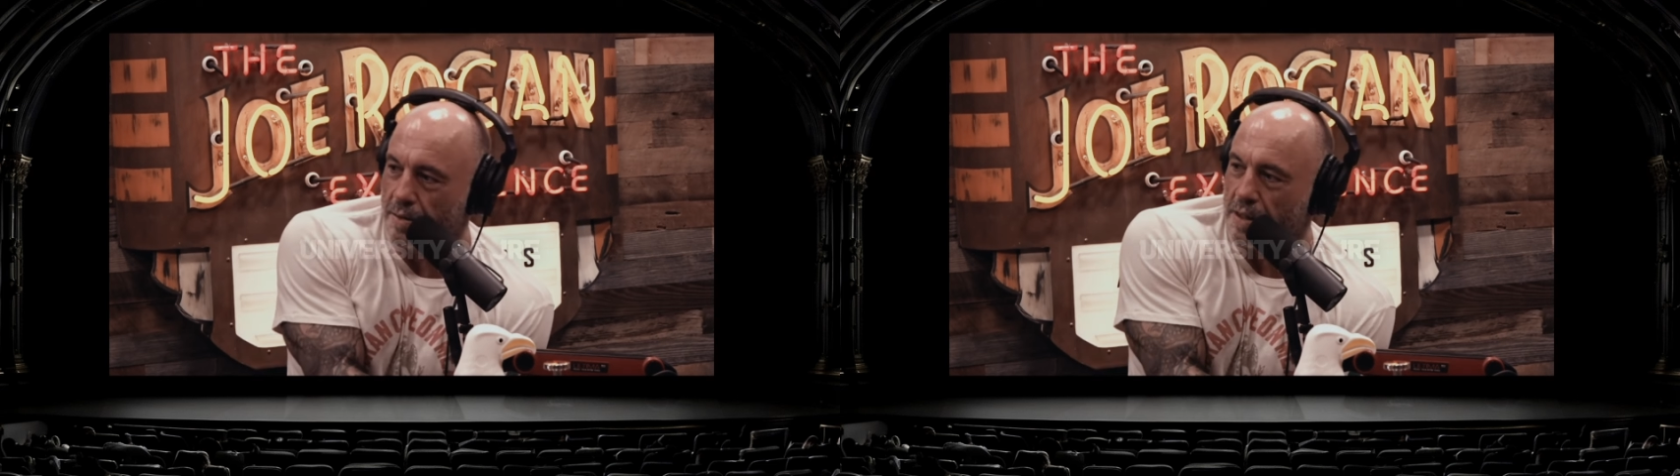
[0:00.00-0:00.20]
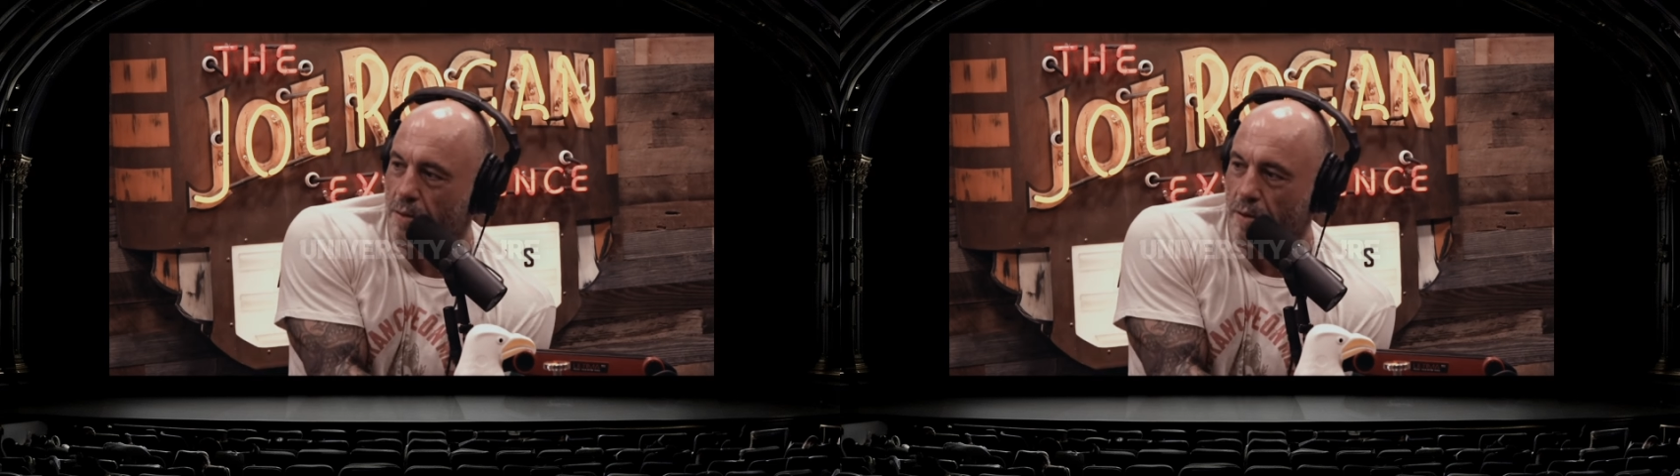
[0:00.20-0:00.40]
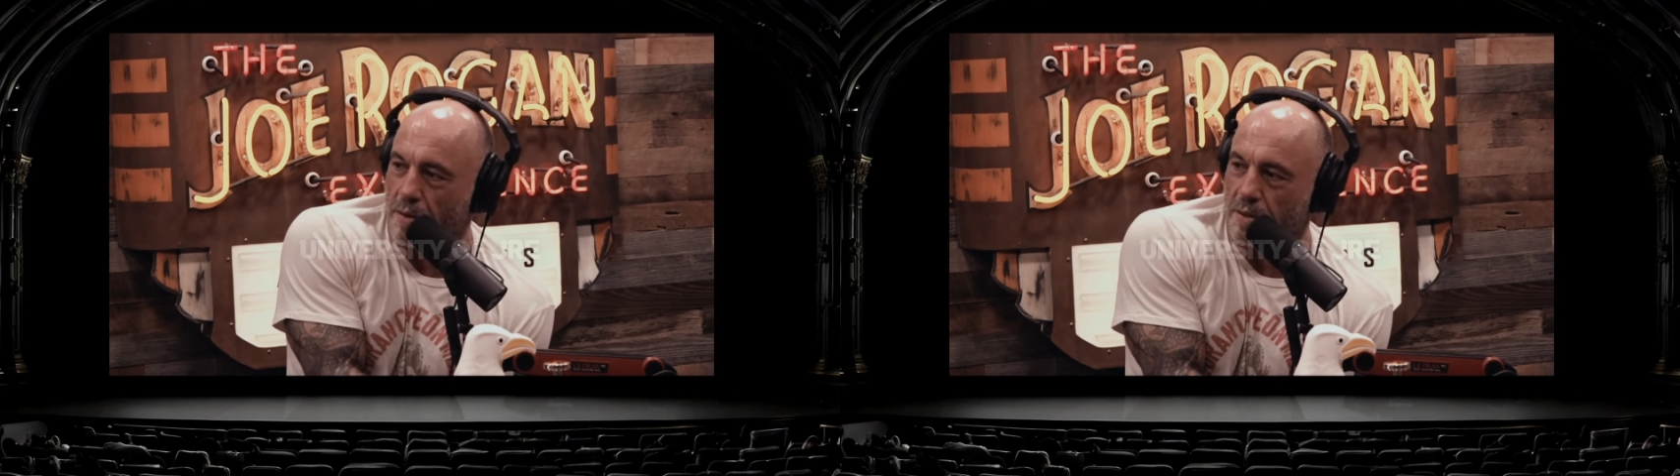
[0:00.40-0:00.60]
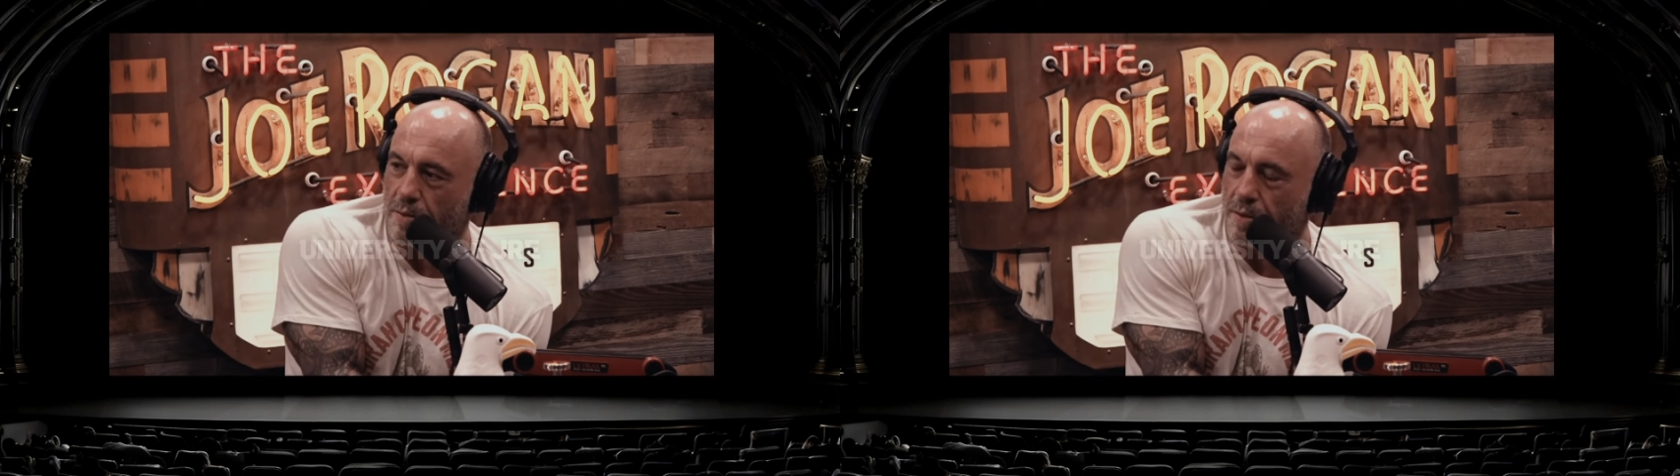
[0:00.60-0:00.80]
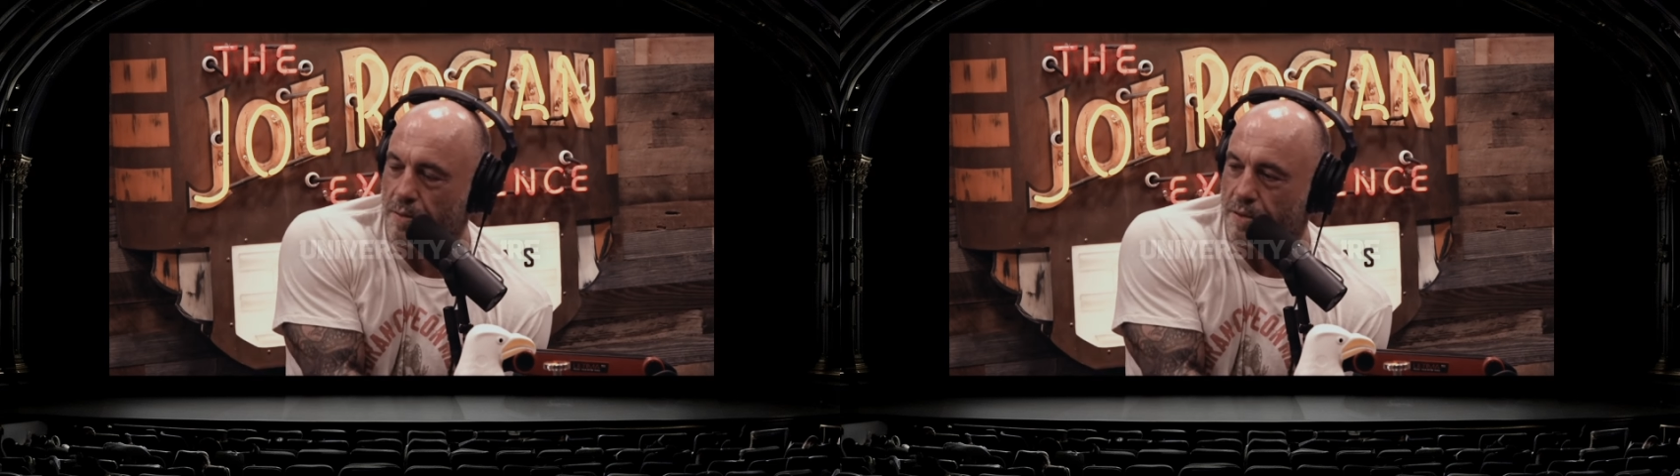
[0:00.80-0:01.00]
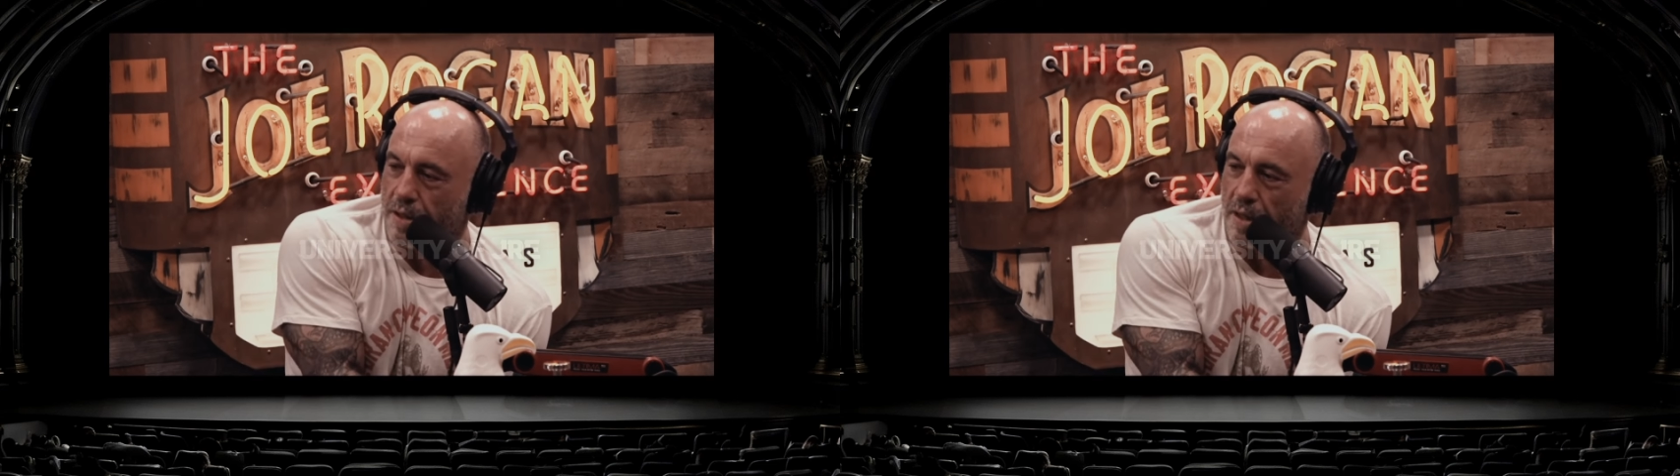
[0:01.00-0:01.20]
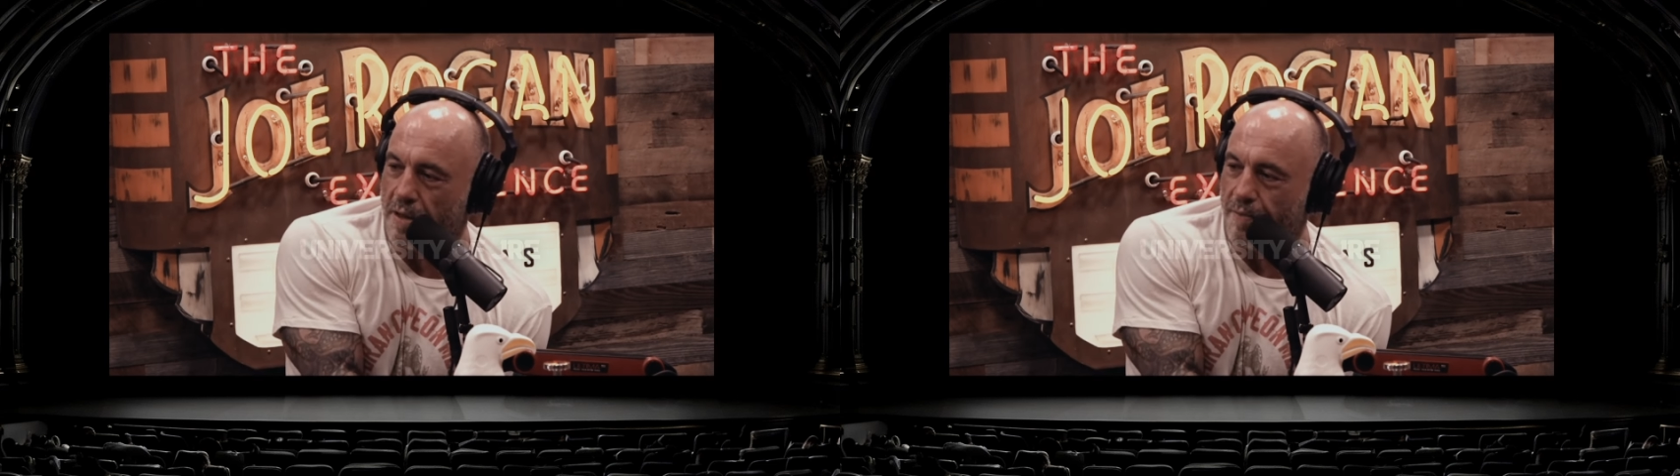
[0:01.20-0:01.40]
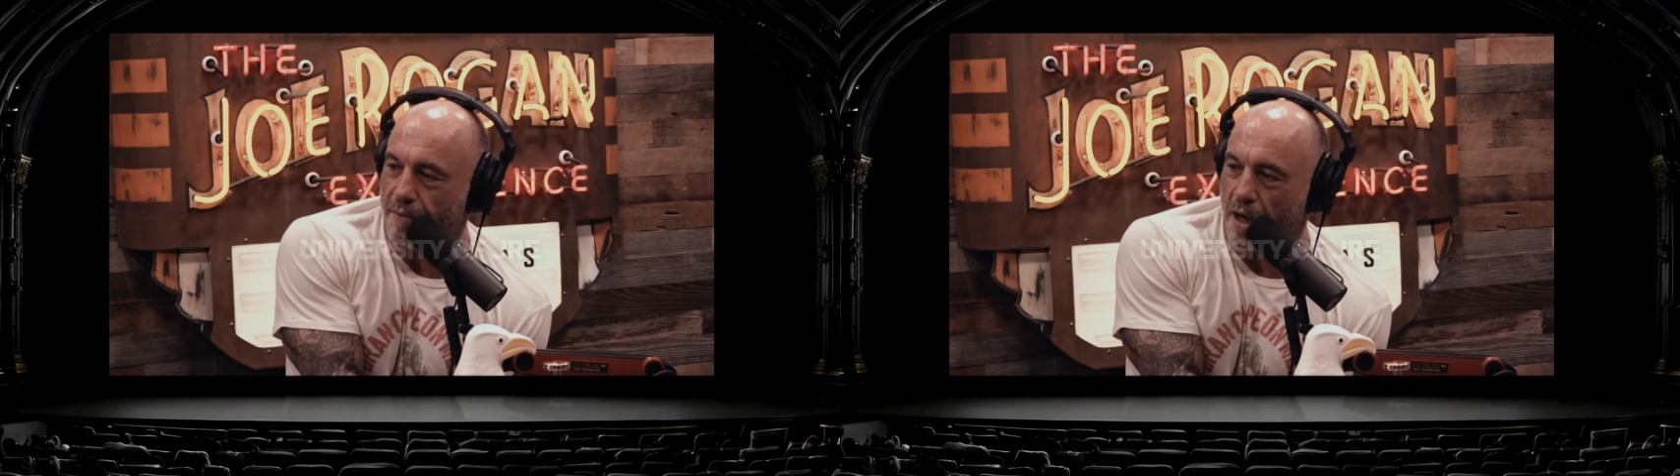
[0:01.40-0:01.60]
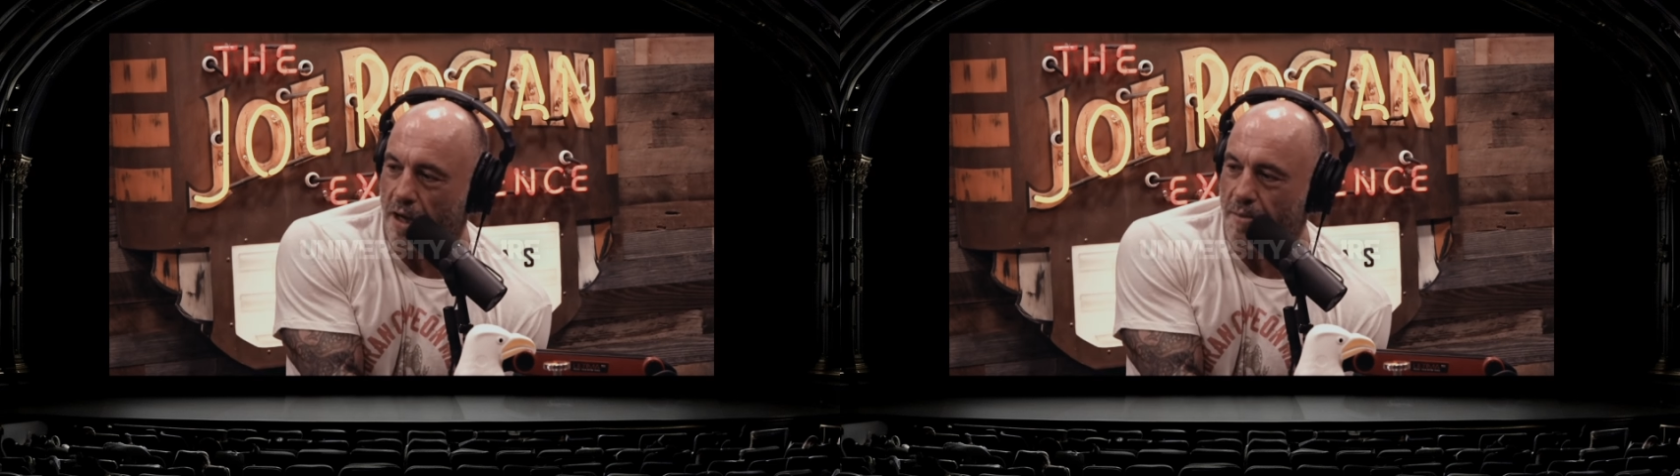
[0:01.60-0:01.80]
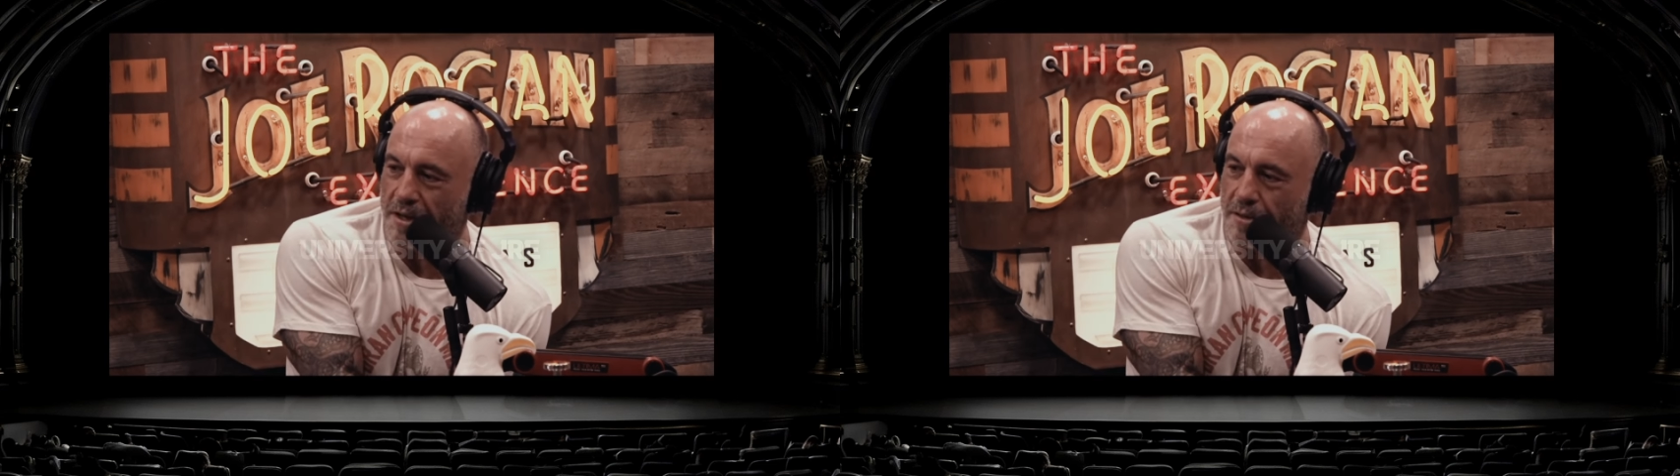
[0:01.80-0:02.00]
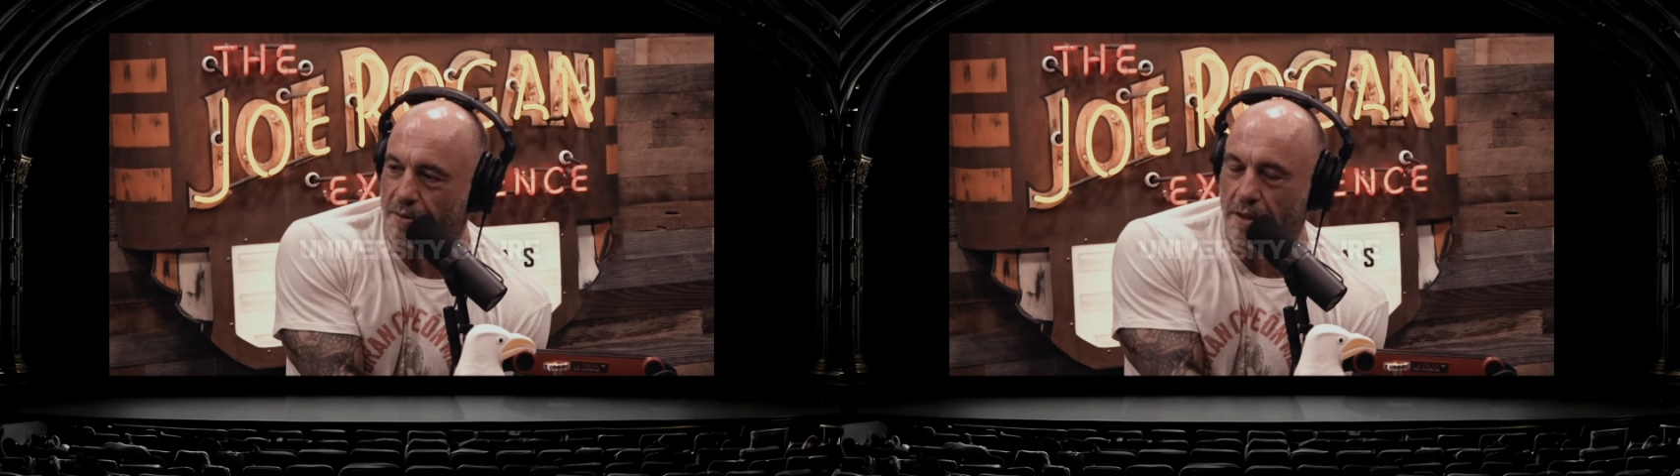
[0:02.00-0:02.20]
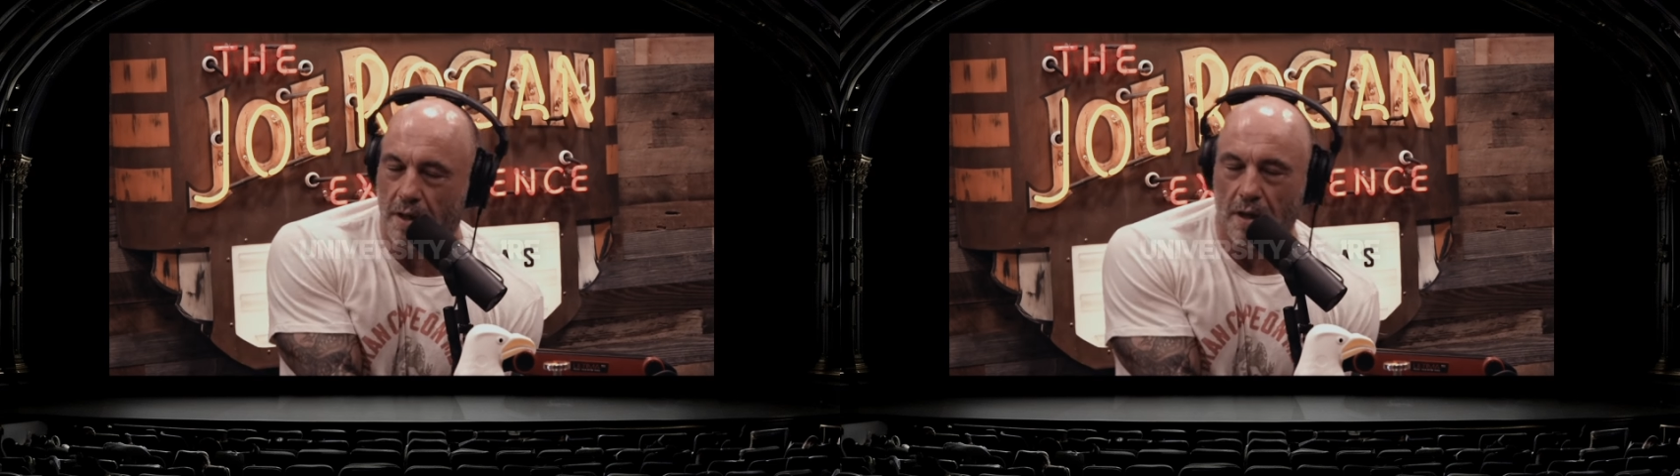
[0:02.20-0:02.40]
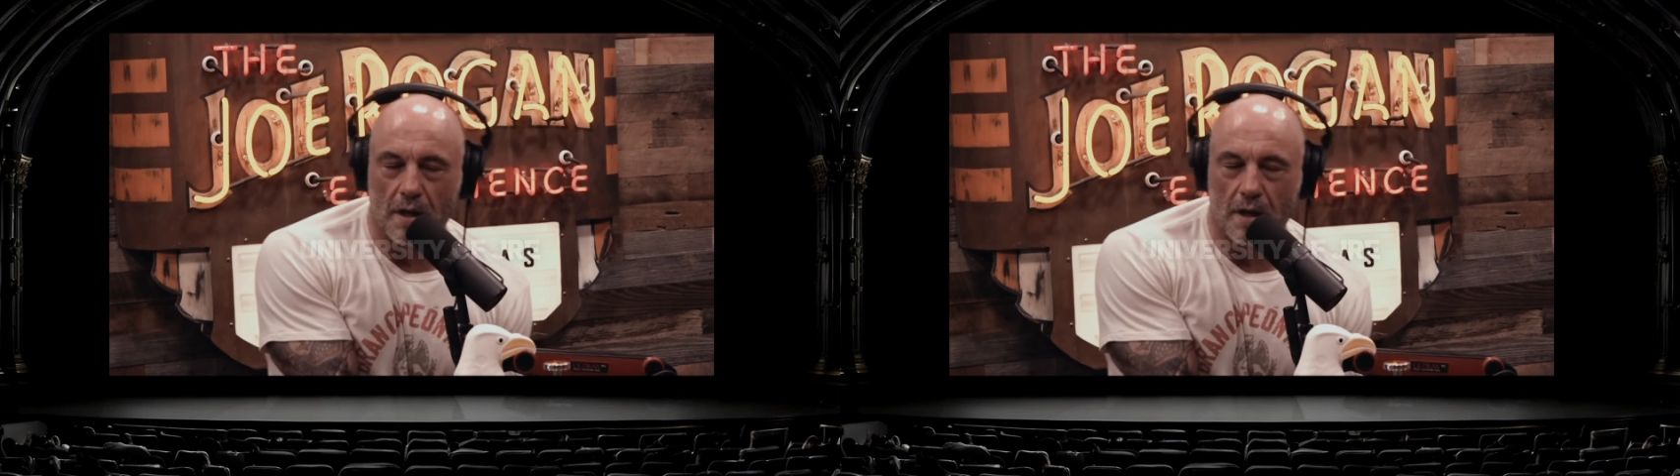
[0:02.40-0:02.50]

Is that where it was? We saw that documentary